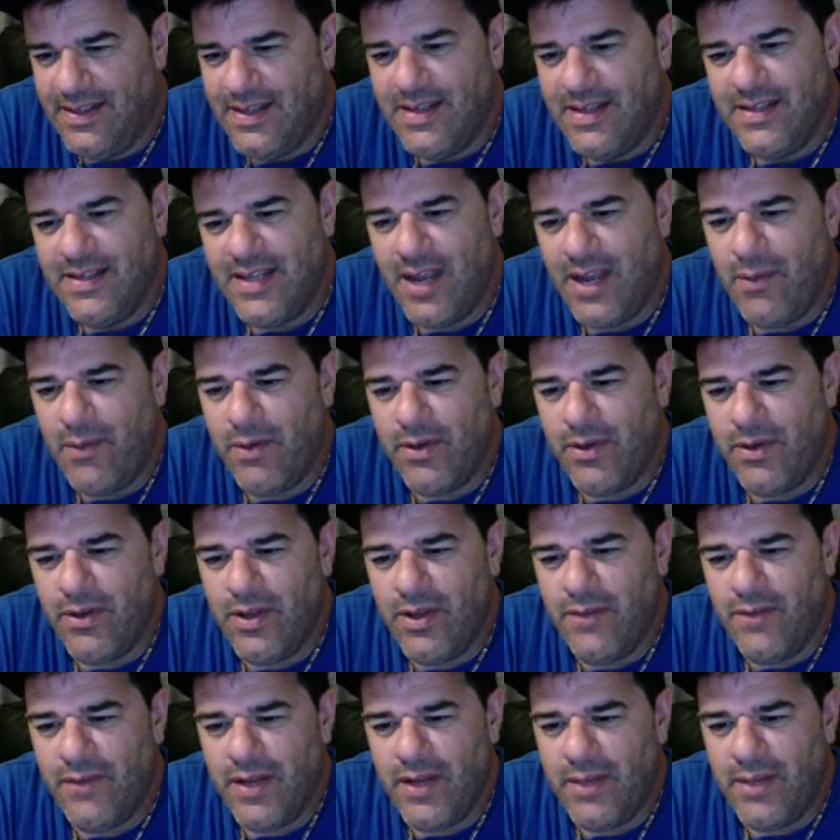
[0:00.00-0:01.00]
Yeah, I want to
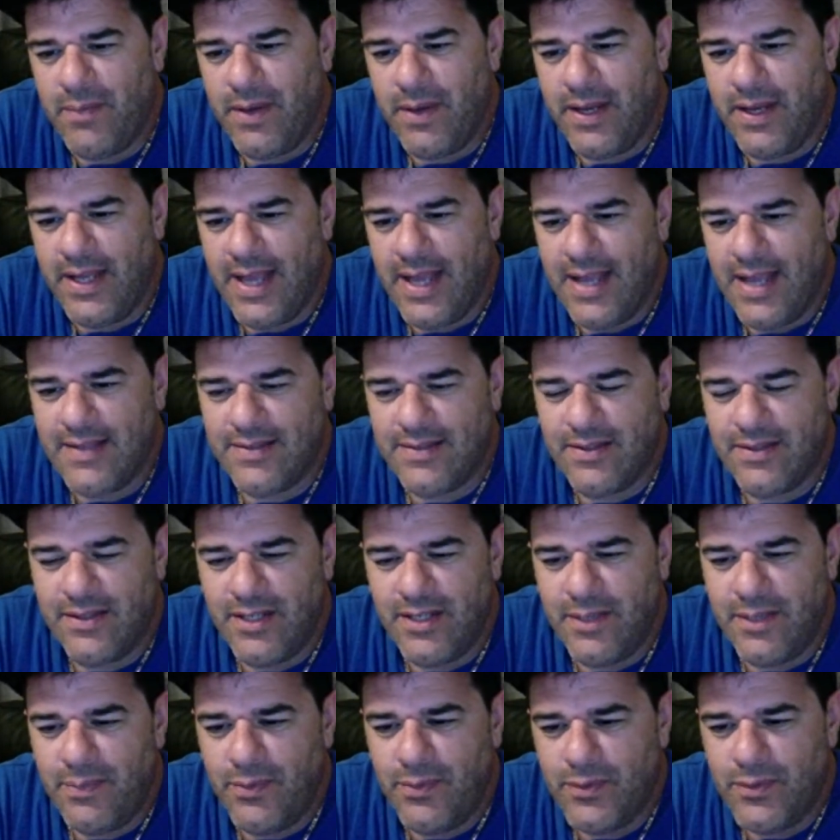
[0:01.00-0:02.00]
know if anybody has their
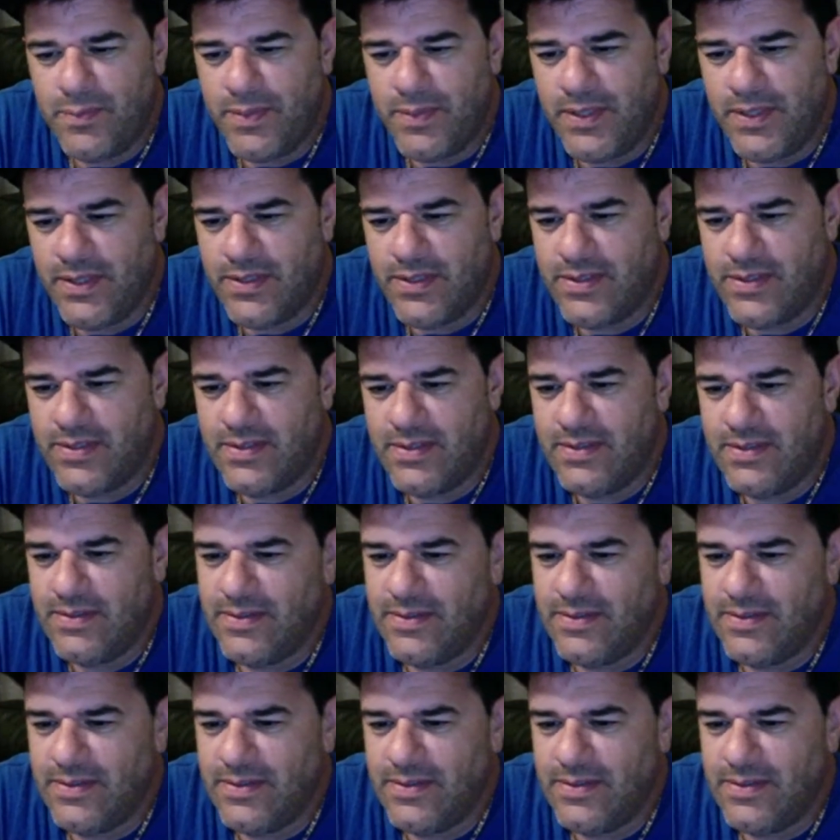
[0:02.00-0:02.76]
nipples pierced.